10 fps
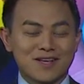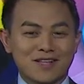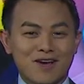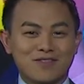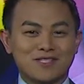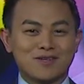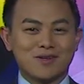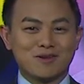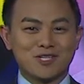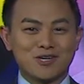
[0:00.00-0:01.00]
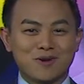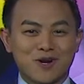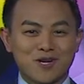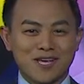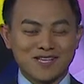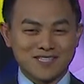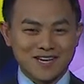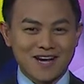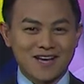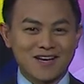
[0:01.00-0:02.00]
Live in the studio, Chinu Hur,
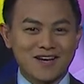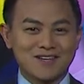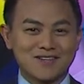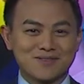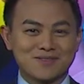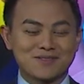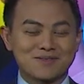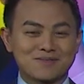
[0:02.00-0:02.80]
KZI 9 News.